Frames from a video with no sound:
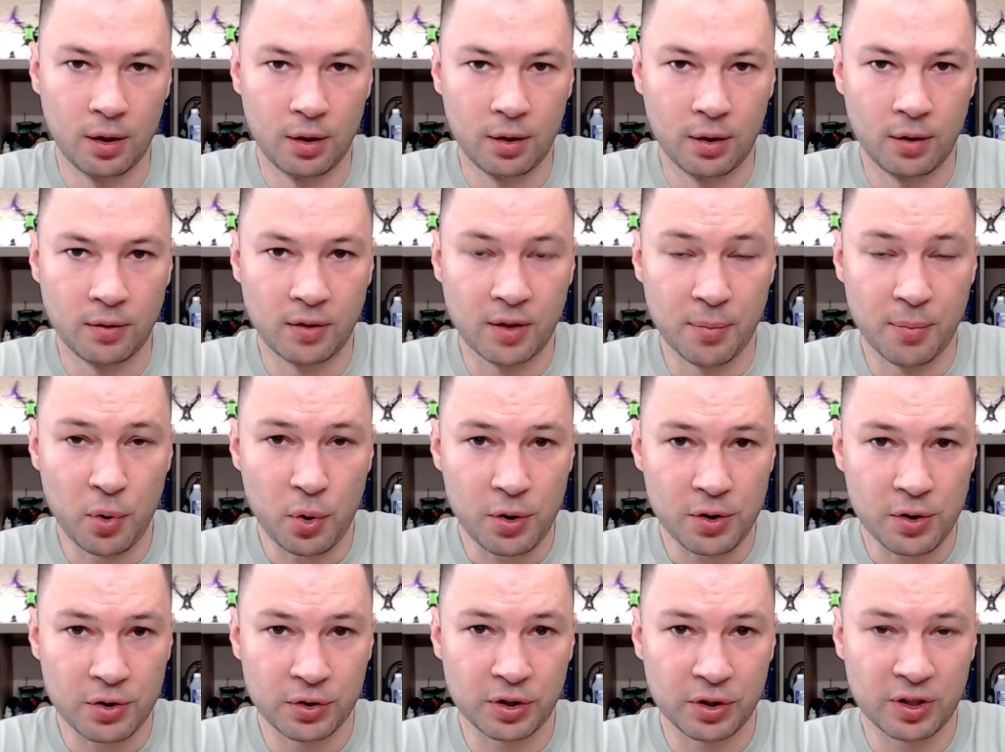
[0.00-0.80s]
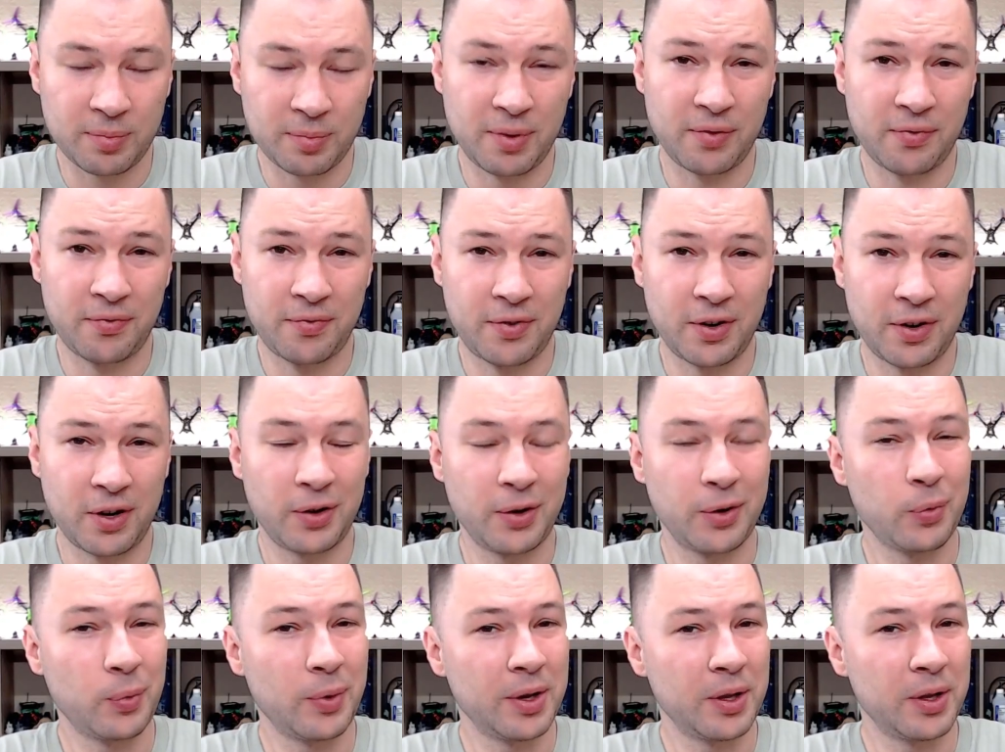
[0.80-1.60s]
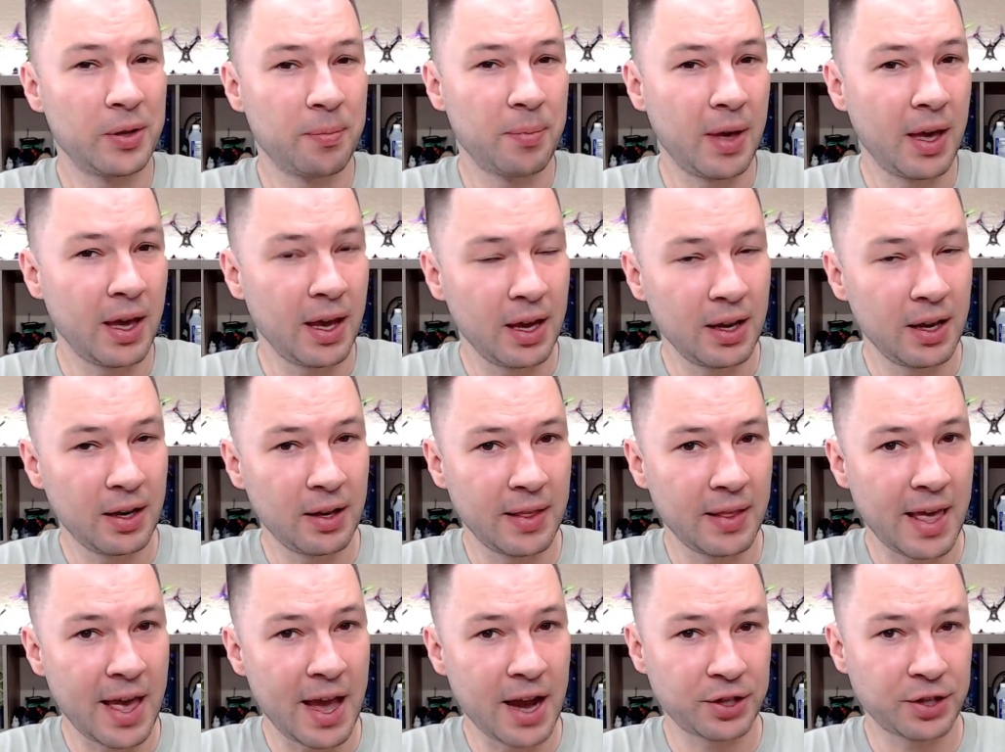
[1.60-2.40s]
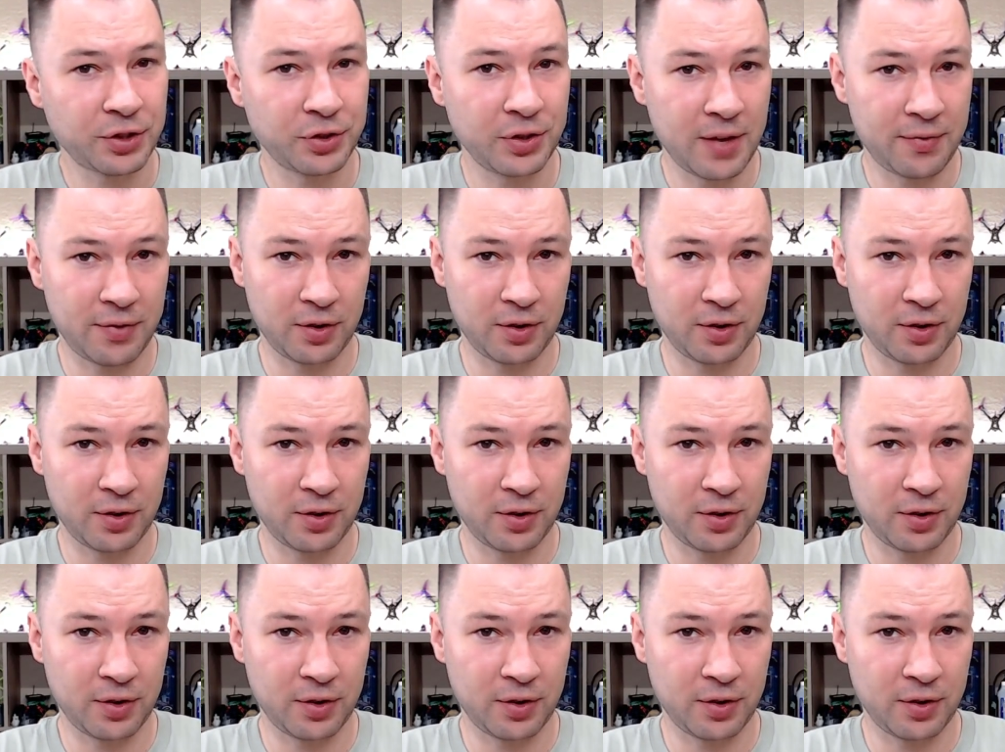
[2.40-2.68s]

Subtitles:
The motors look to be very well made. They actually have a